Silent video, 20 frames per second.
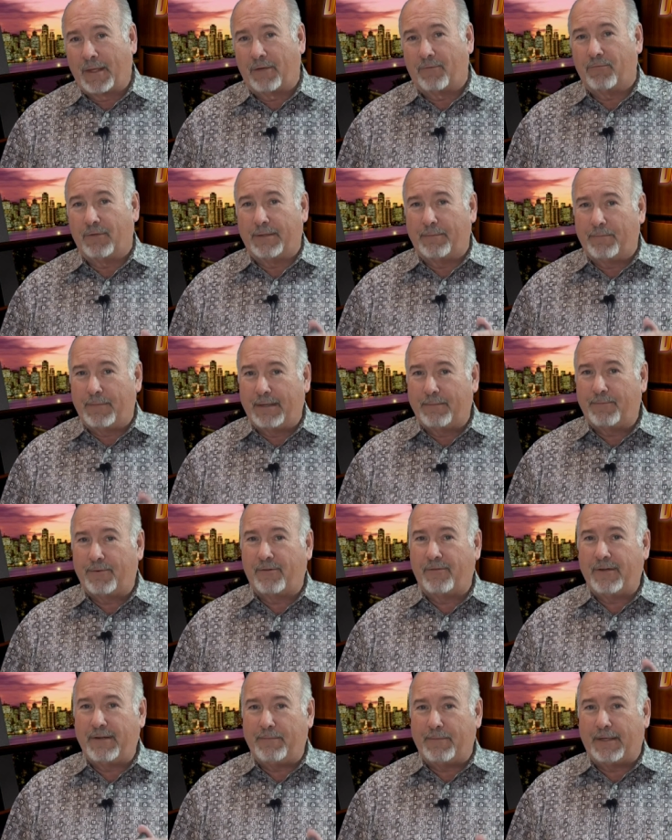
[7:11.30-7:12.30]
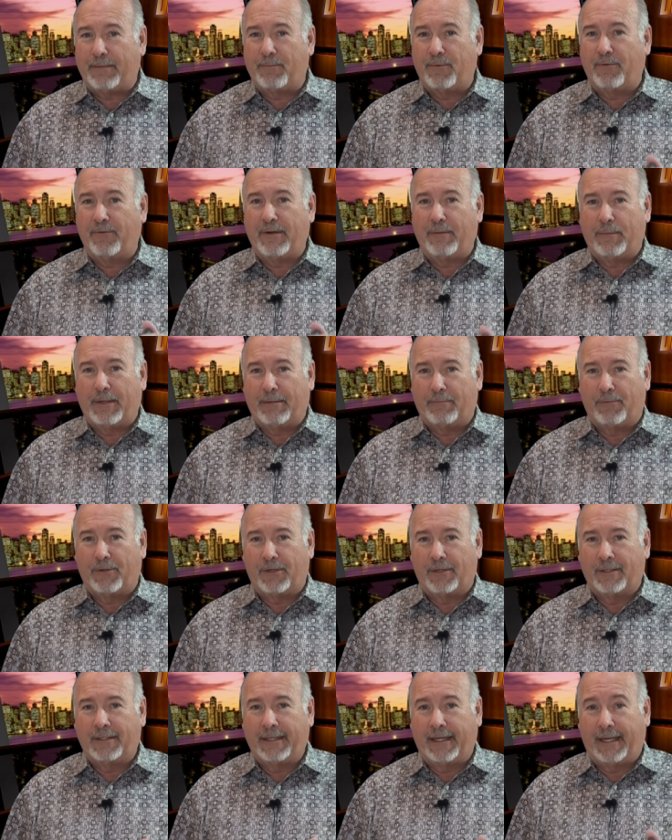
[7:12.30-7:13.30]
remember, remember,
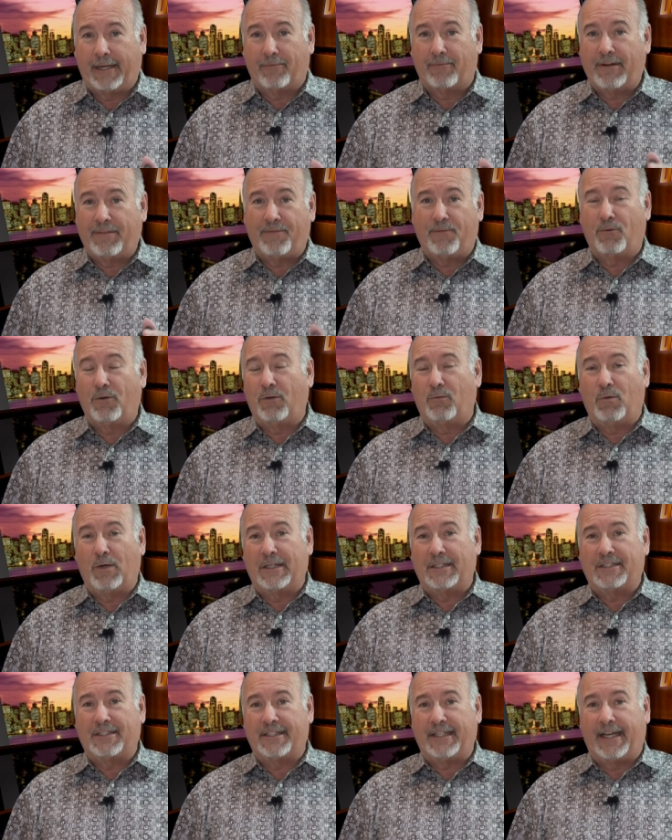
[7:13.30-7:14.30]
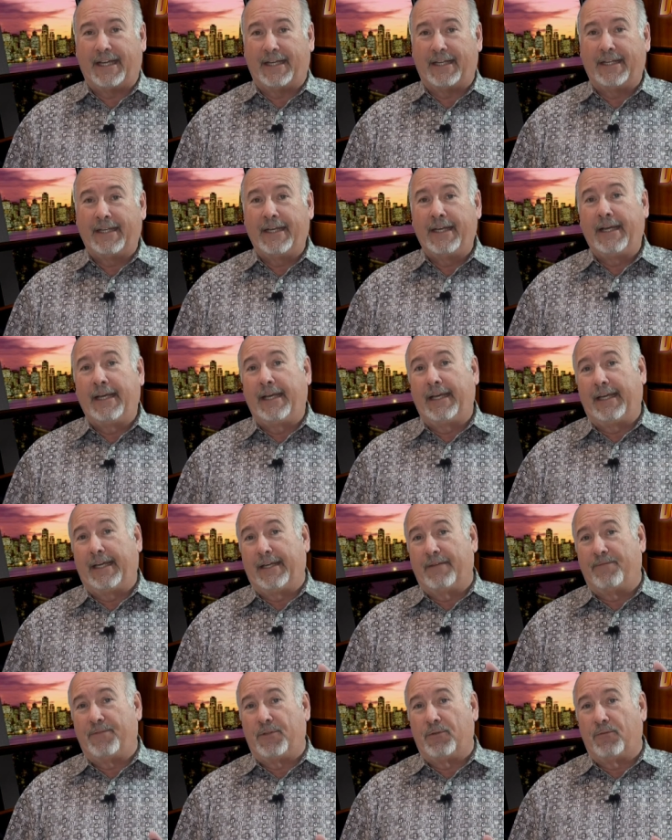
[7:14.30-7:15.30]
remember. Henry Ford once said,
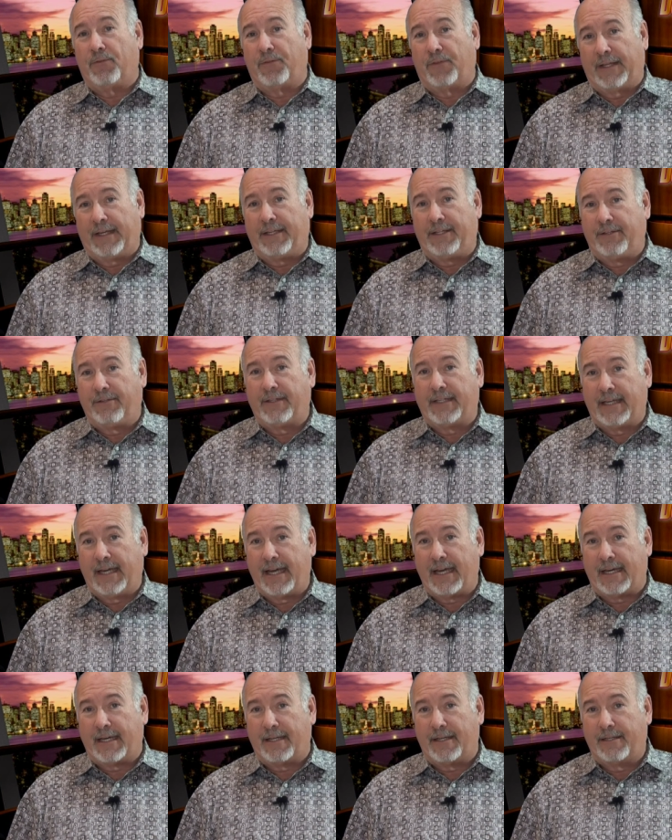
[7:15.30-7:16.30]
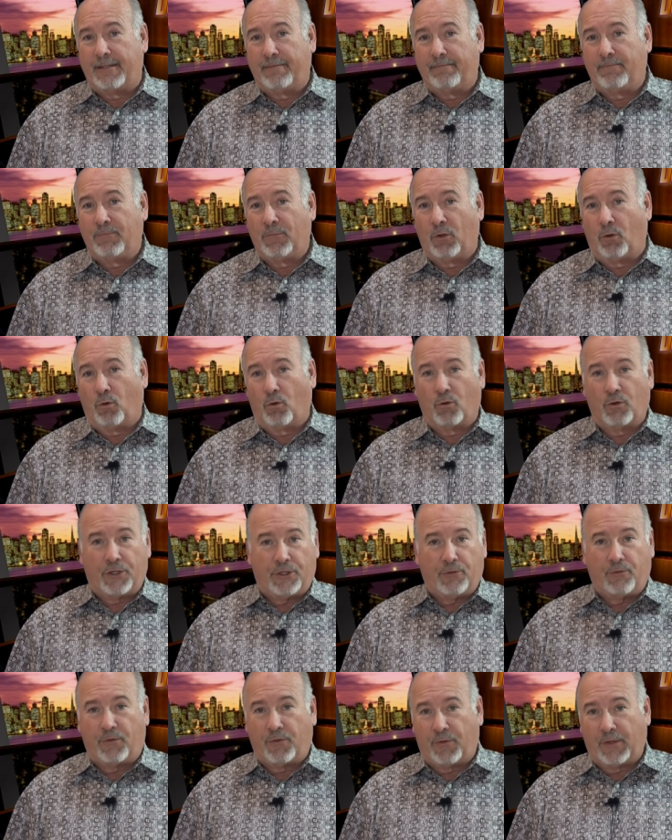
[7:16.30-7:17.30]
if you think you can or
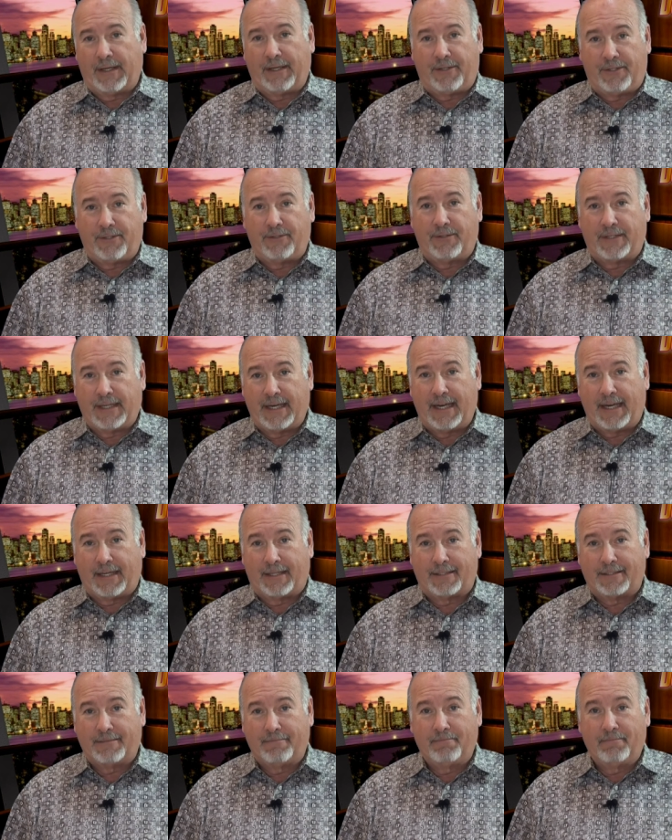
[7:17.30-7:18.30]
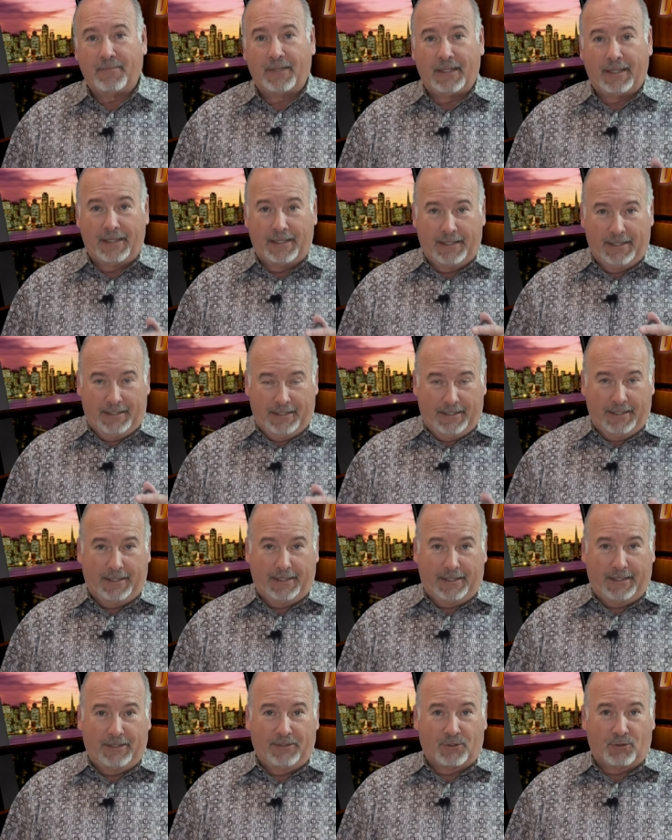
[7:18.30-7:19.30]
you think you can't,
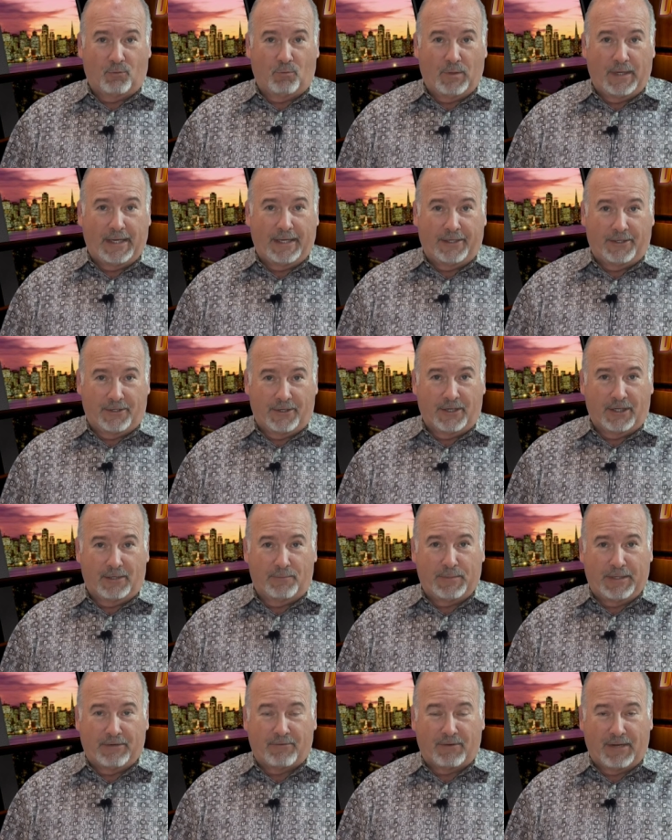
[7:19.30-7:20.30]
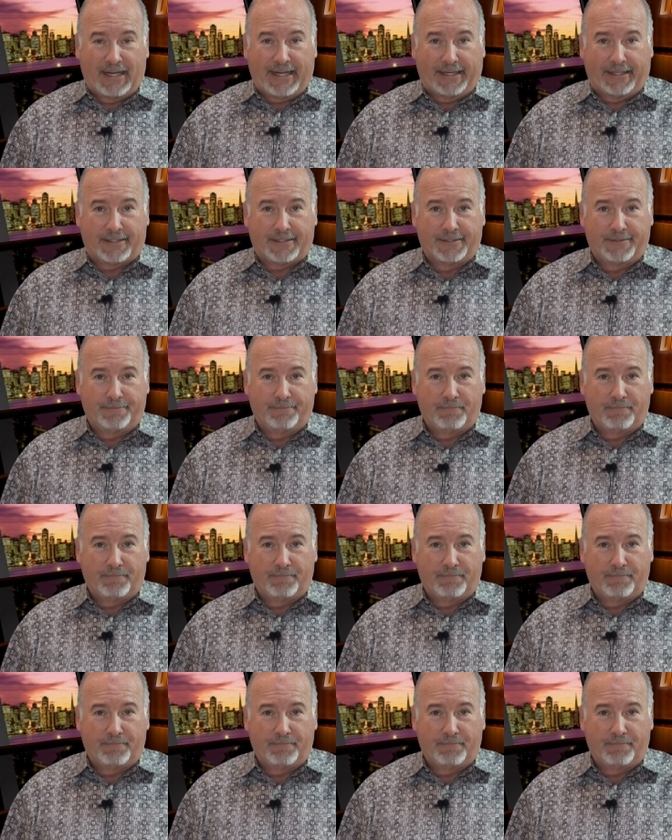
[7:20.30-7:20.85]
either way, you're going to be right.